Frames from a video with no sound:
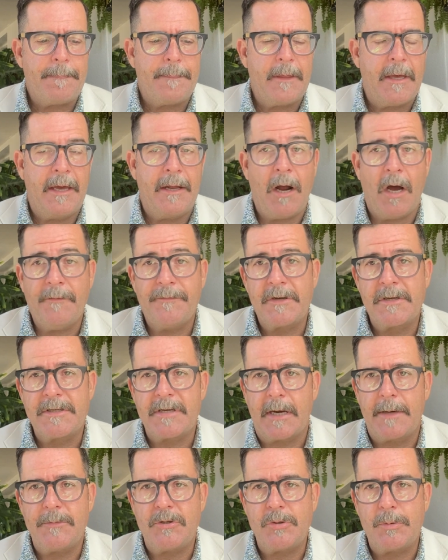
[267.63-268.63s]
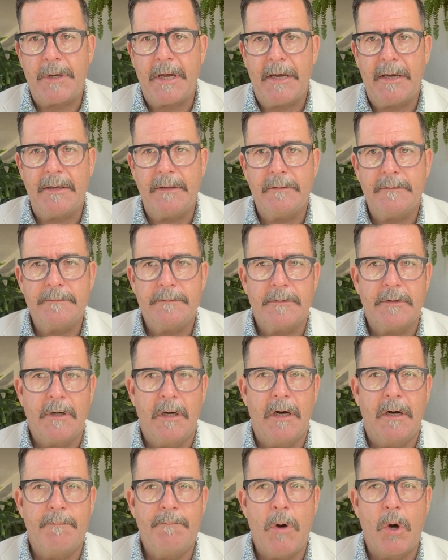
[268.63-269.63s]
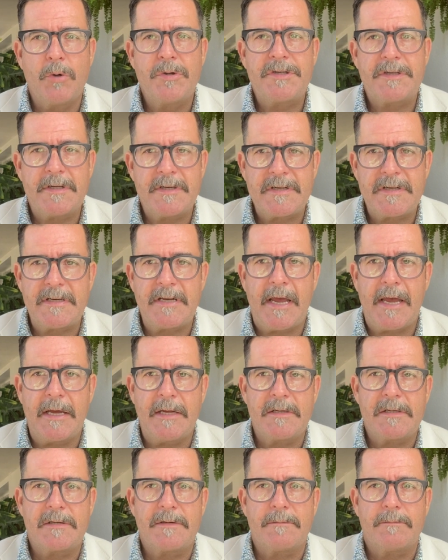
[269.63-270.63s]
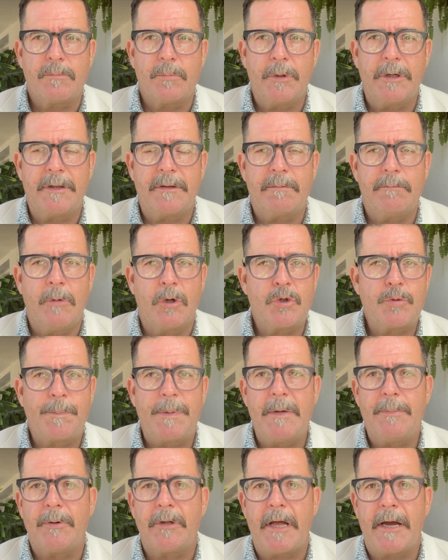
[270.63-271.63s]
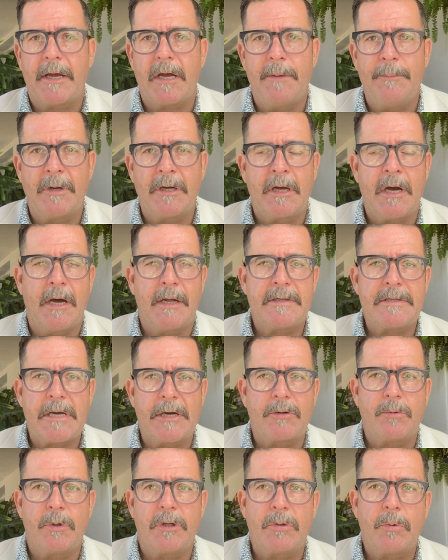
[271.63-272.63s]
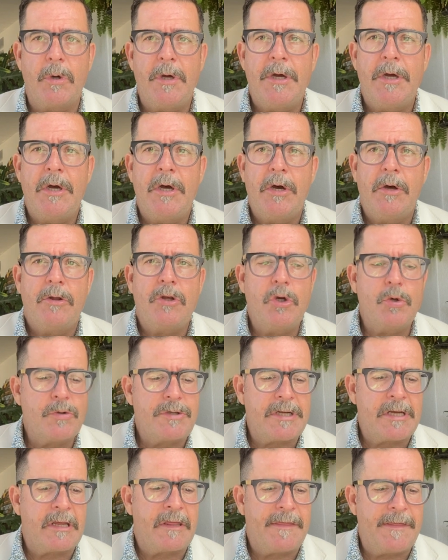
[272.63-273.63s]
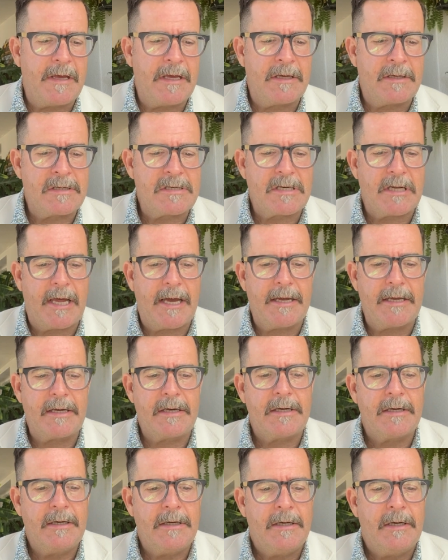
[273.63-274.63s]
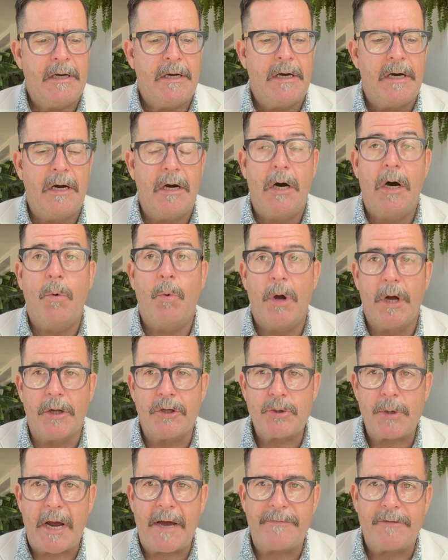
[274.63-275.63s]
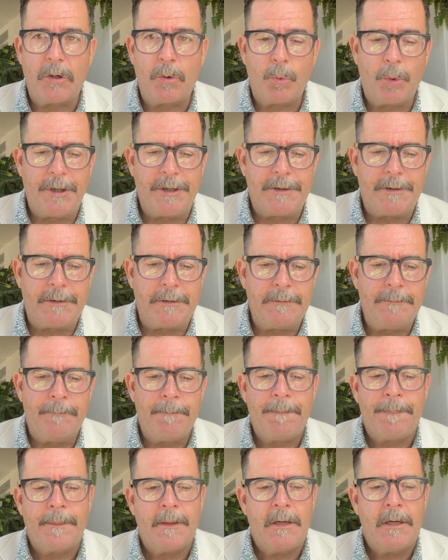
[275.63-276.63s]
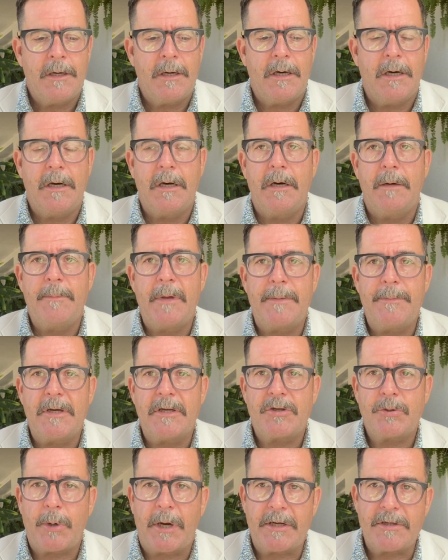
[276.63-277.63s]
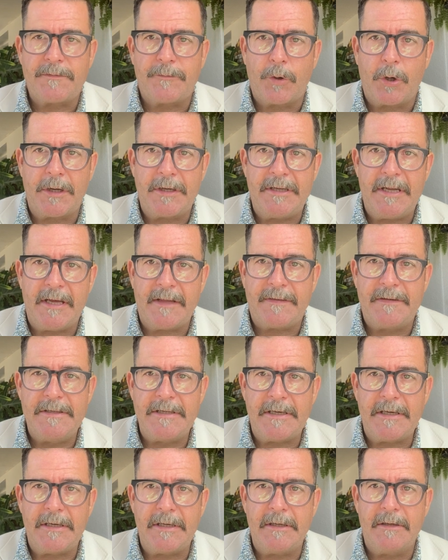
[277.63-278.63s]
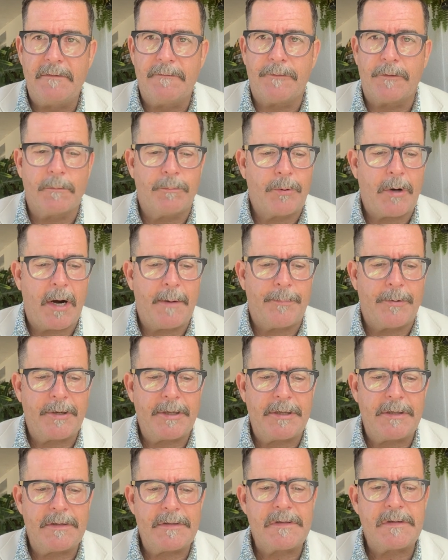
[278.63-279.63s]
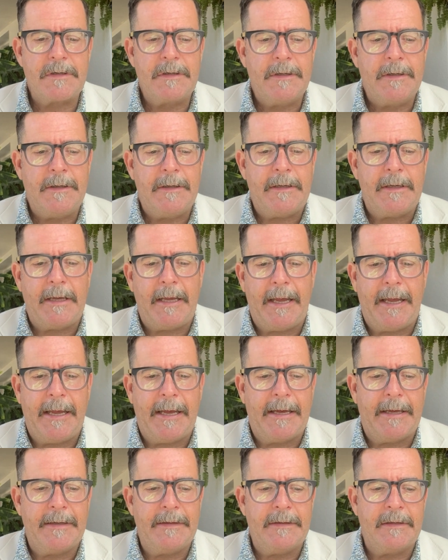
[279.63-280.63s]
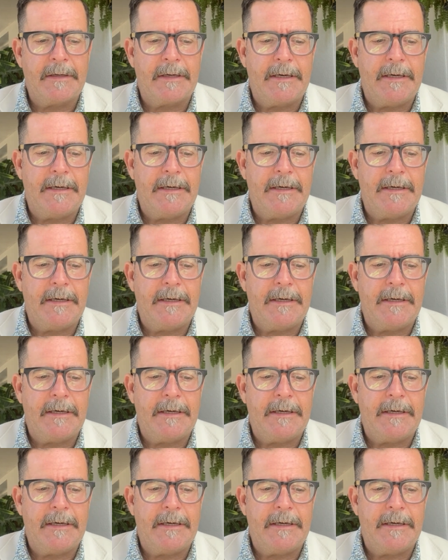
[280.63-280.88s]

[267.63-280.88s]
oftentimes you can. Most estates, with most people I come in contact with, using things like a well-drafted will, maybe a transfer on death deed for properties, and